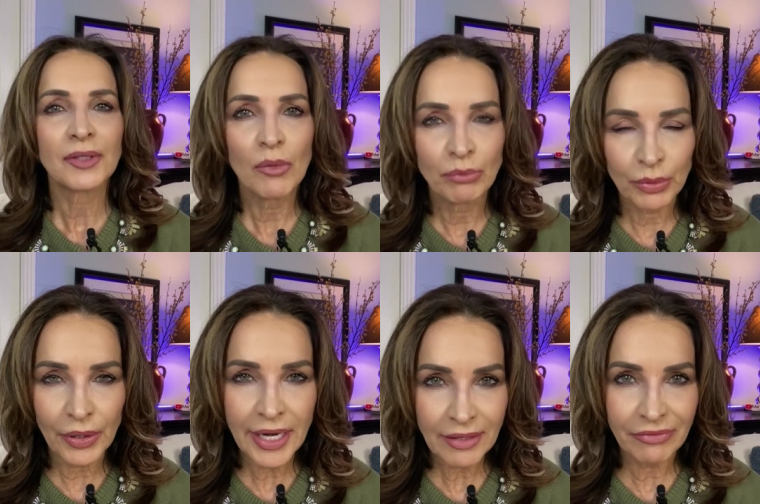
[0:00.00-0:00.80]

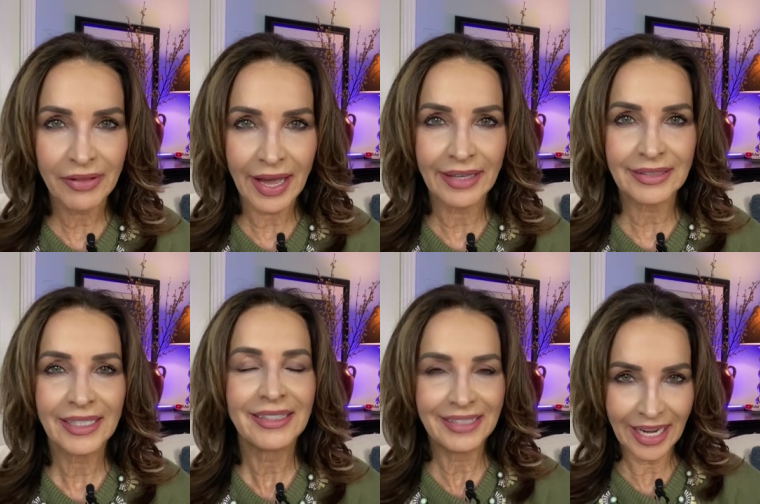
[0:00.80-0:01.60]
Brave that.
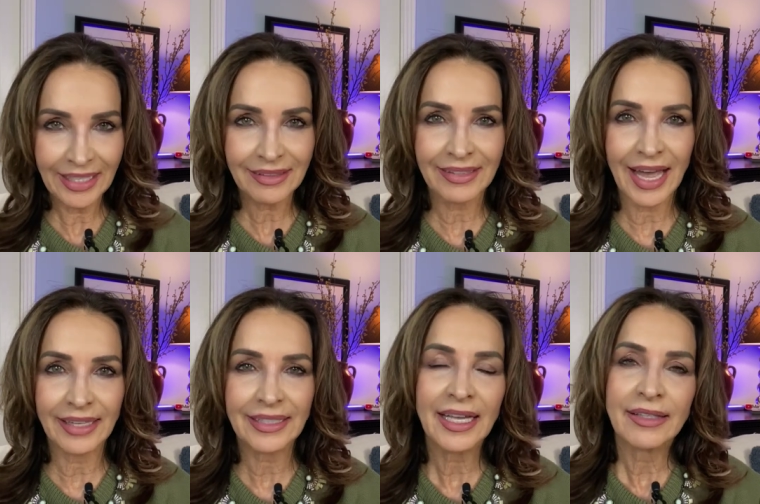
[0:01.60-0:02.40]
Take
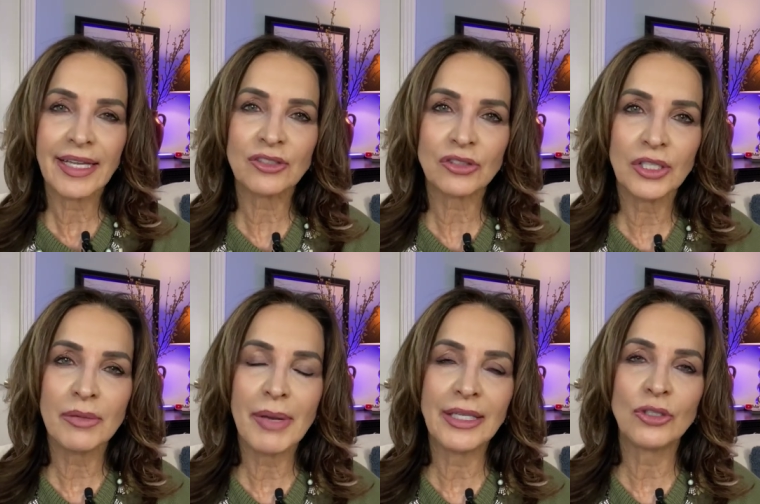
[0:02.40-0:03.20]
that. That's going to
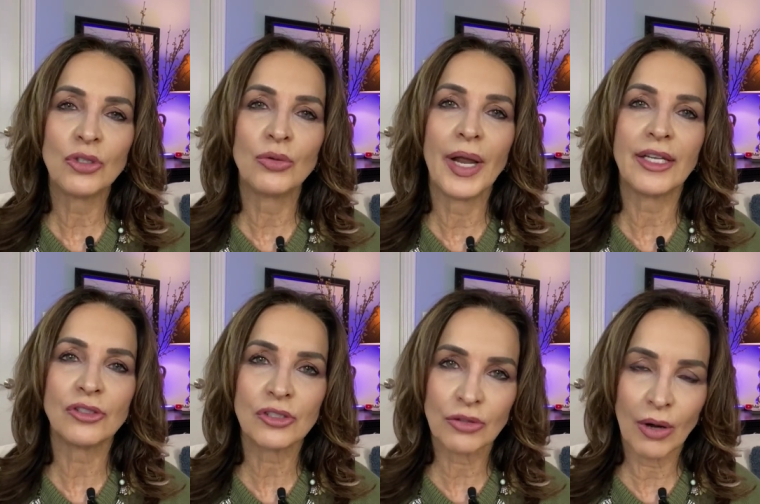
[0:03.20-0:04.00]
make you a
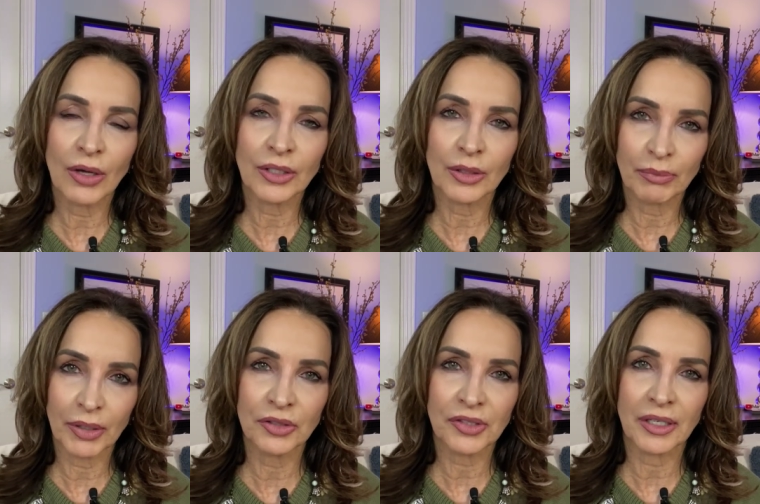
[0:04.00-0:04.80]
stronger
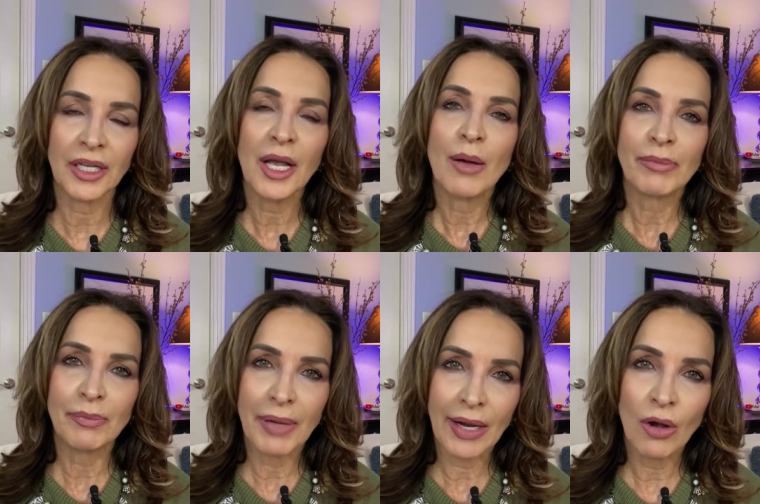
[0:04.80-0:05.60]
person. But
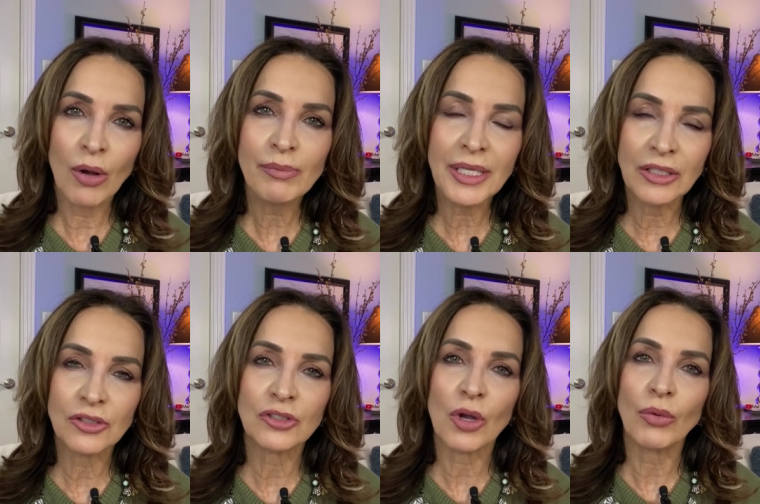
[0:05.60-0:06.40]
by all
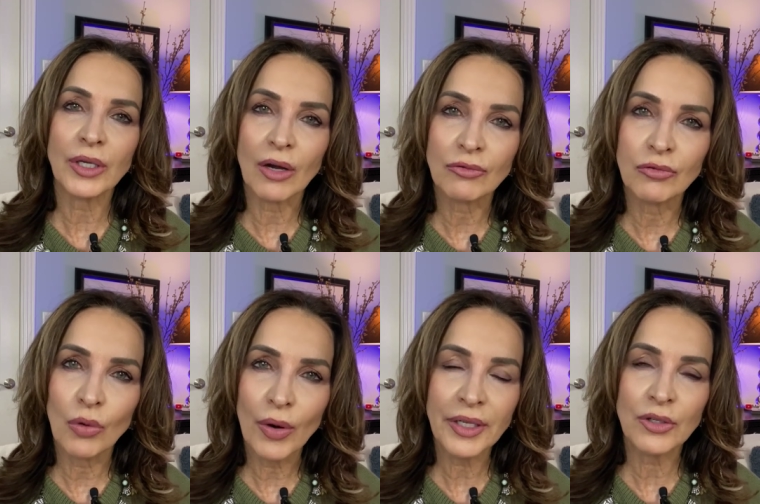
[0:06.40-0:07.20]
means, don't
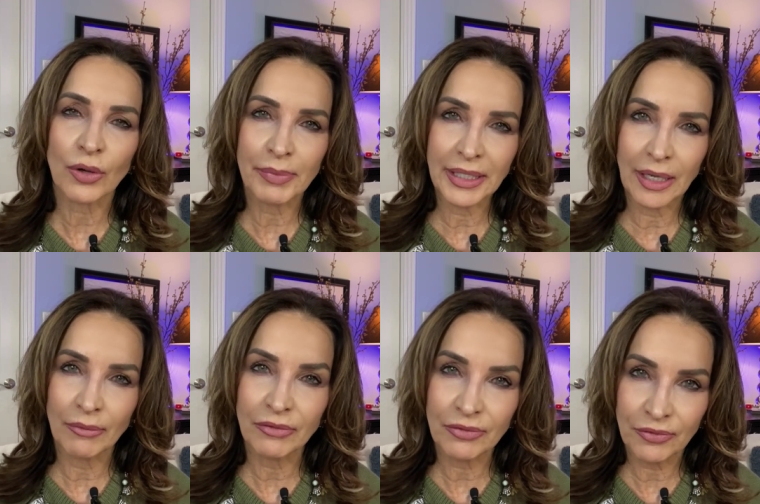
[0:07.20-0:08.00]
avoid or
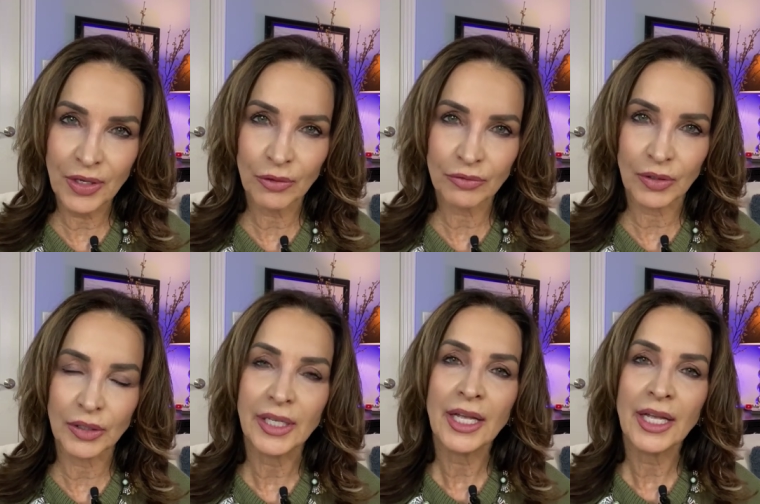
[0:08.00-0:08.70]
become fearful